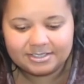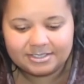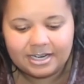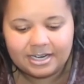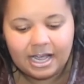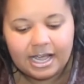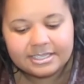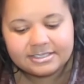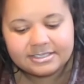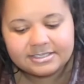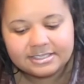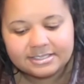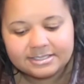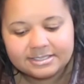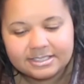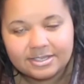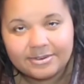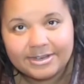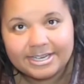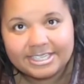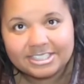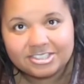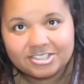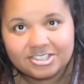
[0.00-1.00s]
nice that's low
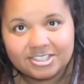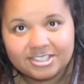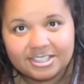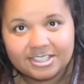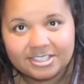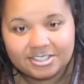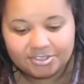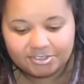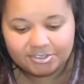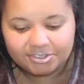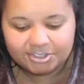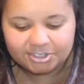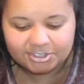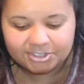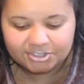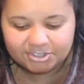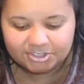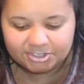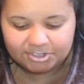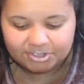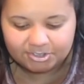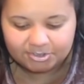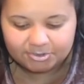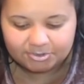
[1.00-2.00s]
energy that you could
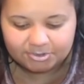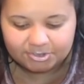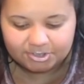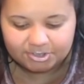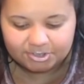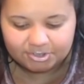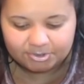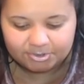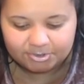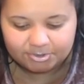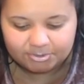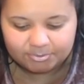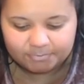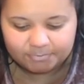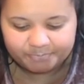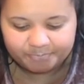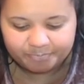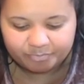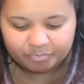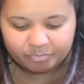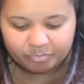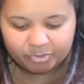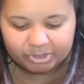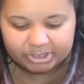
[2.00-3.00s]
do to
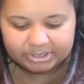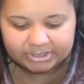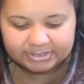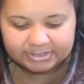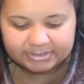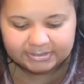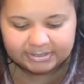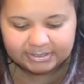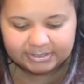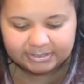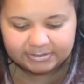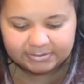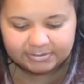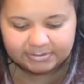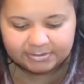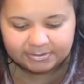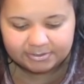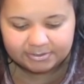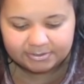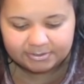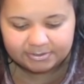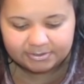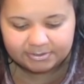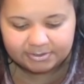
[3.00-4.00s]
bring the
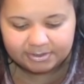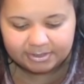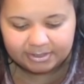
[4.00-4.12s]
season